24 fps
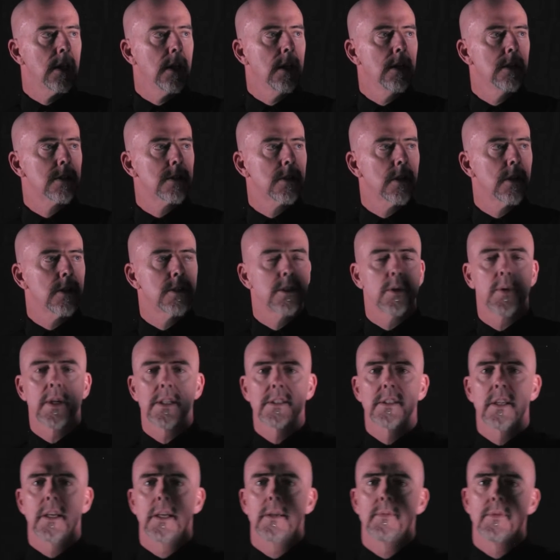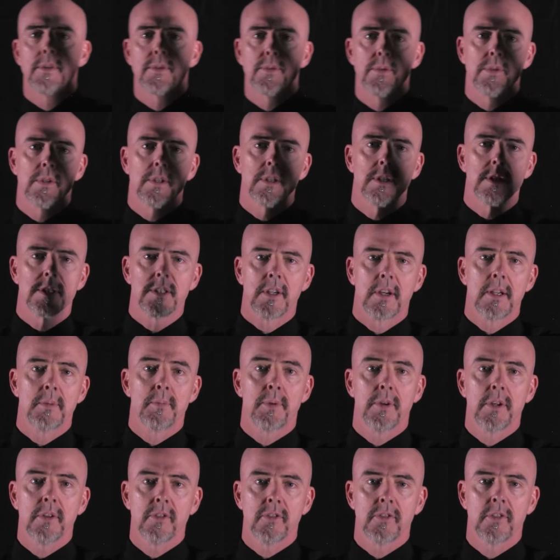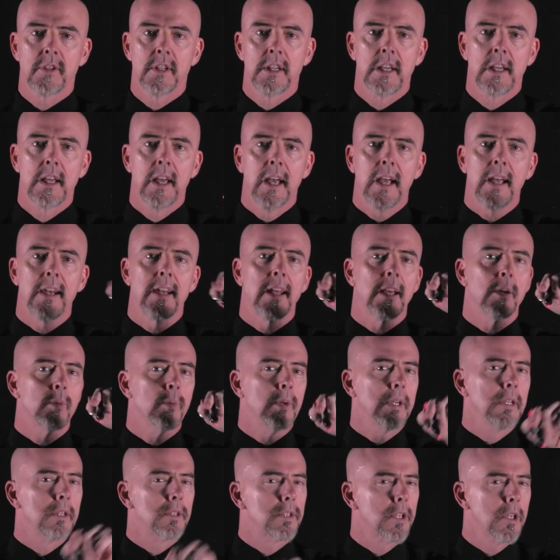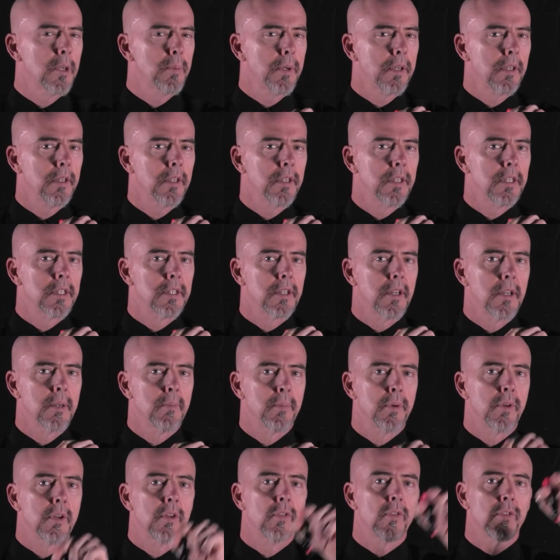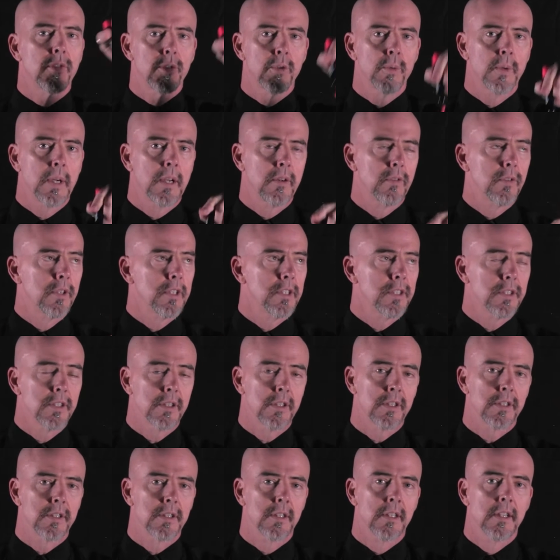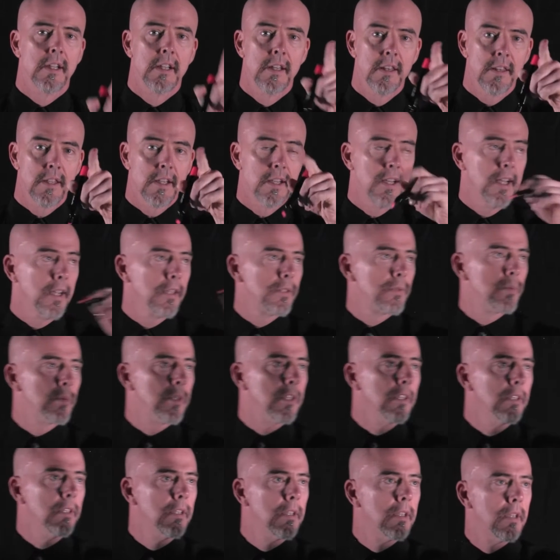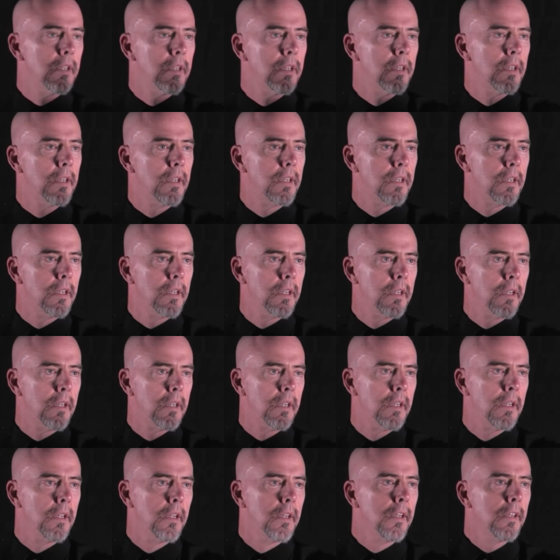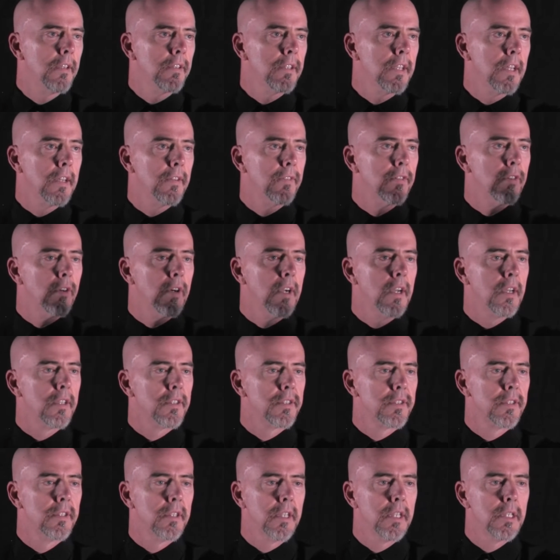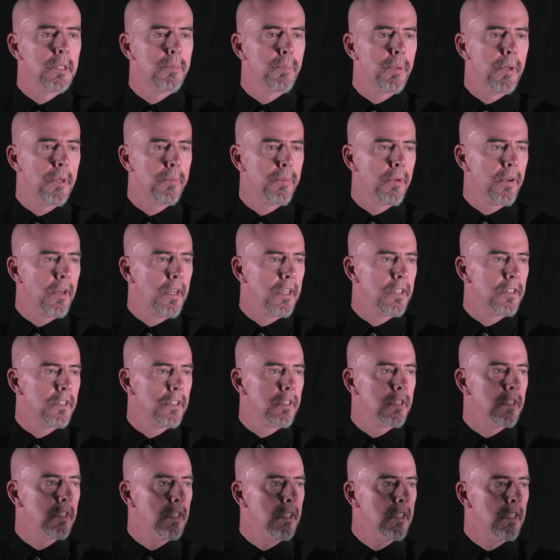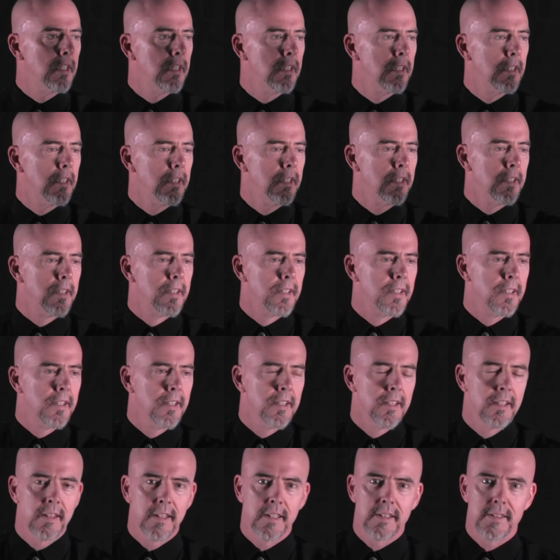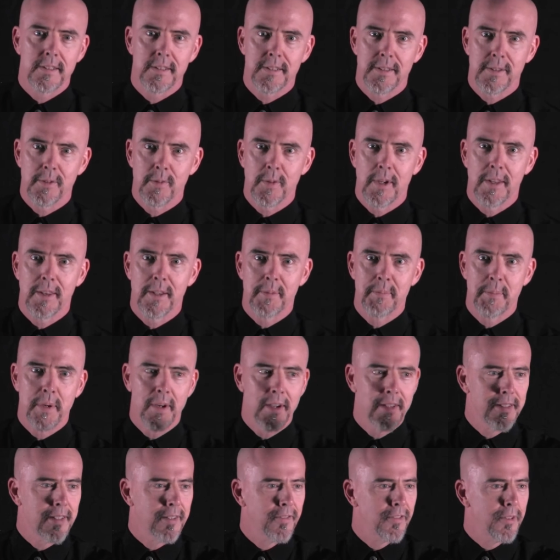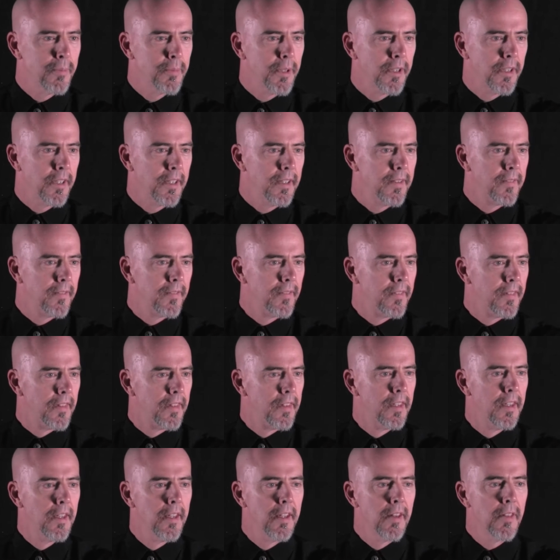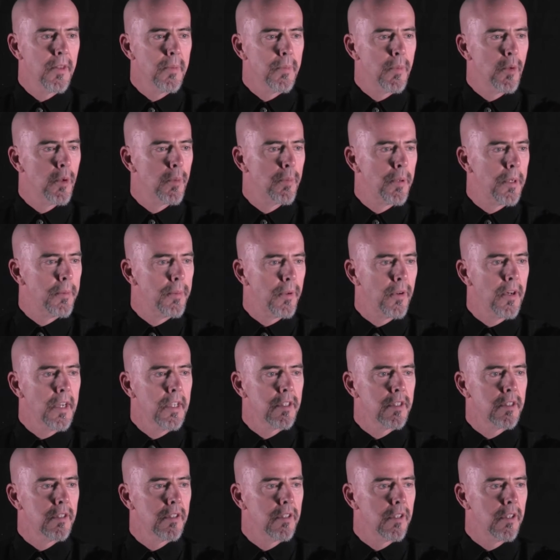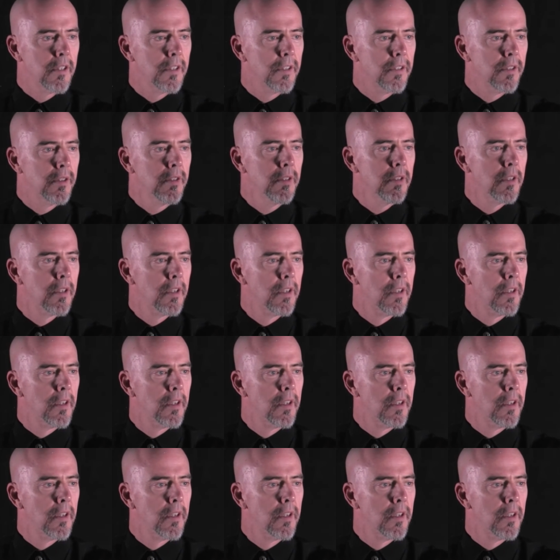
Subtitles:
Insight to us came through the design brief and how we interpreted the design brief through our research. The next one, down for us, is preparation. This is the one that bites everybody. The more preparation you can do,